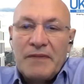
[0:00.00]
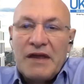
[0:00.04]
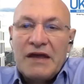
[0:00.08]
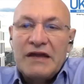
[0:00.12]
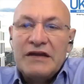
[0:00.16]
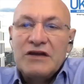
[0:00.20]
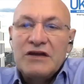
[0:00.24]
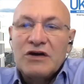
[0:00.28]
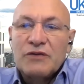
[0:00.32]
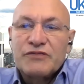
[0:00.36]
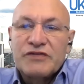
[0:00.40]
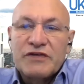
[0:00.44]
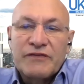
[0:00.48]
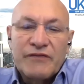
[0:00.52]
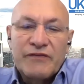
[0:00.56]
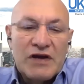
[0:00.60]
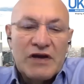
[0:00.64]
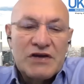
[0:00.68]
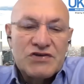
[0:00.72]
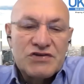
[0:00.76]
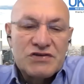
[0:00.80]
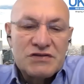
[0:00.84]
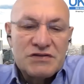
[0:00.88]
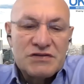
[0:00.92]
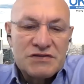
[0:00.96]
Any
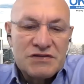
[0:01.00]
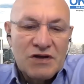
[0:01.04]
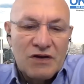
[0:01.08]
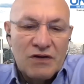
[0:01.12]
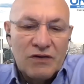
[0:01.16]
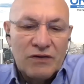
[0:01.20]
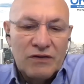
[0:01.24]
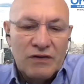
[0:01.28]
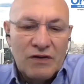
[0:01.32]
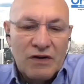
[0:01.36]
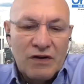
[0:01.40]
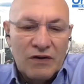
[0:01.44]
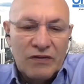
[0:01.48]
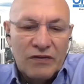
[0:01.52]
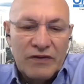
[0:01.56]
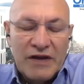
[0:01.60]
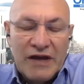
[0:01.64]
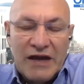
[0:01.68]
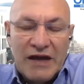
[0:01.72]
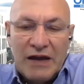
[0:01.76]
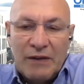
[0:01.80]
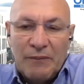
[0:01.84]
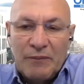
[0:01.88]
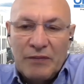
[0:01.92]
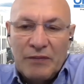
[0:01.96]
observations on the
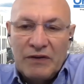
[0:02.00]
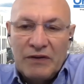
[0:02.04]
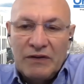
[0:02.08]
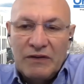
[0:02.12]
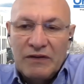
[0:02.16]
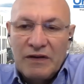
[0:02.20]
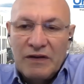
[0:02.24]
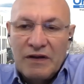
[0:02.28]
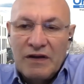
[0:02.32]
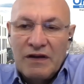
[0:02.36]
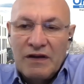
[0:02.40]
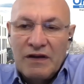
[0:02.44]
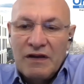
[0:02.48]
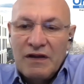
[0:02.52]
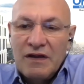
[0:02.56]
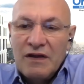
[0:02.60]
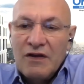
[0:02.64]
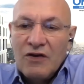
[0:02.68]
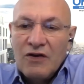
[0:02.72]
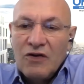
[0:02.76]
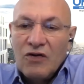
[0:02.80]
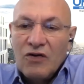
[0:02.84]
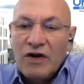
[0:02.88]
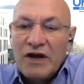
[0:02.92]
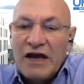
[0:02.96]
app, and
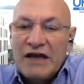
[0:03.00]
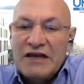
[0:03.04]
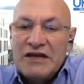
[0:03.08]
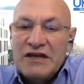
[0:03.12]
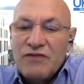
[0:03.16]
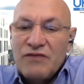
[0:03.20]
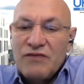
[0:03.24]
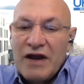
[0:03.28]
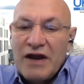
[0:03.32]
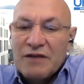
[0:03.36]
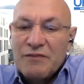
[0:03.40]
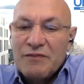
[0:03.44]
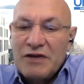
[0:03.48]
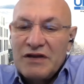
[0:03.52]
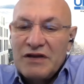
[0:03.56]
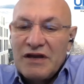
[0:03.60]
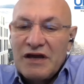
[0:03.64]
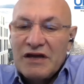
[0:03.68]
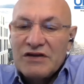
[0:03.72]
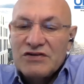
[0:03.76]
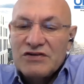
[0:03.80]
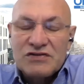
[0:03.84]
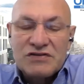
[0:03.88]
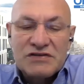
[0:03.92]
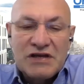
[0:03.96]
or any
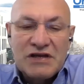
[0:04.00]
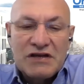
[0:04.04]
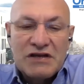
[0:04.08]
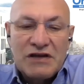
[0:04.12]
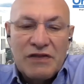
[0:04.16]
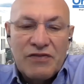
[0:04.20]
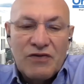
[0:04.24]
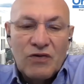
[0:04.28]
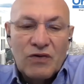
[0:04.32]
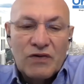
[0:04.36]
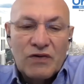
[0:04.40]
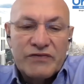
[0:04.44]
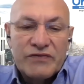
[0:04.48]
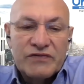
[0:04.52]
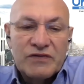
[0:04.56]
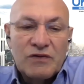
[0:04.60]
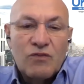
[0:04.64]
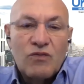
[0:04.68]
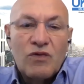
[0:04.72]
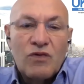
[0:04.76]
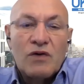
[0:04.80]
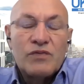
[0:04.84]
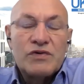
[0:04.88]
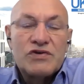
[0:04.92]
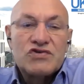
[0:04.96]
recommendations, any thoughts
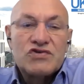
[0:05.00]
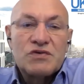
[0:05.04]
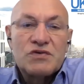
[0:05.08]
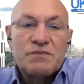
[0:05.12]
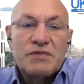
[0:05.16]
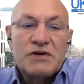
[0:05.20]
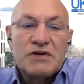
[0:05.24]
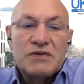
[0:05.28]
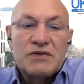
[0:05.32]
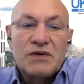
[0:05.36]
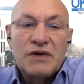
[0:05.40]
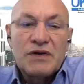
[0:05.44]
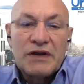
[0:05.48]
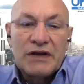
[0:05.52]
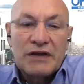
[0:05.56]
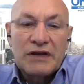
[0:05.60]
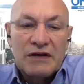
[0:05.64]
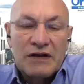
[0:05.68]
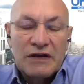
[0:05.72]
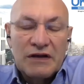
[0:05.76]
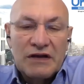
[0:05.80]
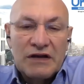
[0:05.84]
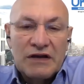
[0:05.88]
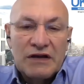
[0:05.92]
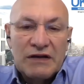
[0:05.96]
on what we should be doing
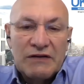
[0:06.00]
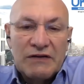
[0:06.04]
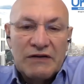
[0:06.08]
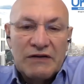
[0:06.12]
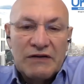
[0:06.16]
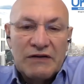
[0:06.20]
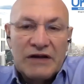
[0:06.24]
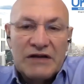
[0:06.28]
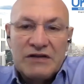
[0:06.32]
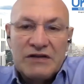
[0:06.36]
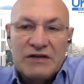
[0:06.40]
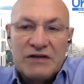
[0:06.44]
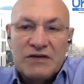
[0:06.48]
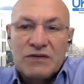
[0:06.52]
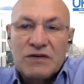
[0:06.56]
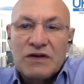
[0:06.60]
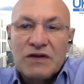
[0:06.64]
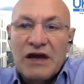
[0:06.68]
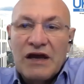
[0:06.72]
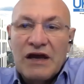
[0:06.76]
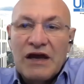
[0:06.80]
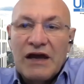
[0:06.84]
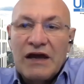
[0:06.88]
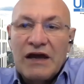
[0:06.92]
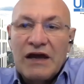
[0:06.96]
in the
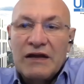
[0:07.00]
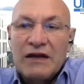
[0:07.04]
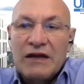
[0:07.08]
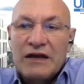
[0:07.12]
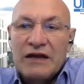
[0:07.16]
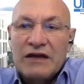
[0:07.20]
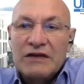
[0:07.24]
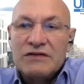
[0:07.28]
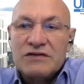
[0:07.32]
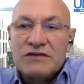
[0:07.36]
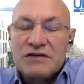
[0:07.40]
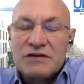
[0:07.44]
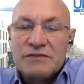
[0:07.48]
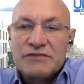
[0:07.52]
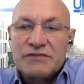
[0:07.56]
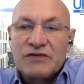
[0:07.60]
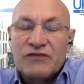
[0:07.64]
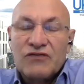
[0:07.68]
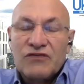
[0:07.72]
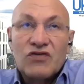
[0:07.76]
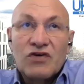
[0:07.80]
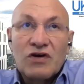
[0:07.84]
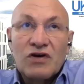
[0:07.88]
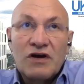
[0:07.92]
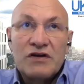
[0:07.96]
UKAA in terms
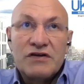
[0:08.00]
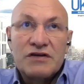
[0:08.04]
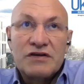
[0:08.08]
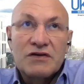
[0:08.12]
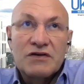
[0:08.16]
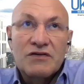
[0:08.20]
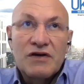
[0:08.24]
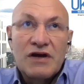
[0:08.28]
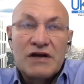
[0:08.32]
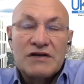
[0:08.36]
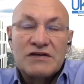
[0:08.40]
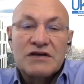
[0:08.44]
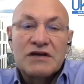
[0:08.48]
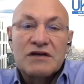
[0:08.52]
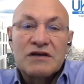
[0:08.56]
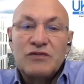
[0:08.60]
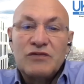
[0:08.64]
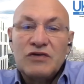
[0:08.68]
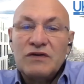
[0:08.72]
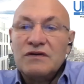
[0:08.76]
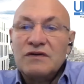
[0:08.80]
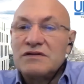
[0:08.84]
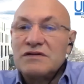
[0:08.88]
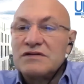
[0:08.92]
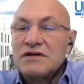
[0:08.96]
of trying to create a
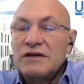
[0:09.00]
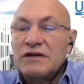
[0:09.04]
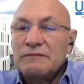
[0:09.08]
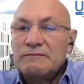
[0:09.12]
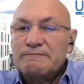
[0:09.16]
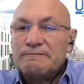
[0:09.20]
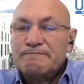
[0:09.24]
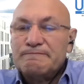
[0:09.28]
community?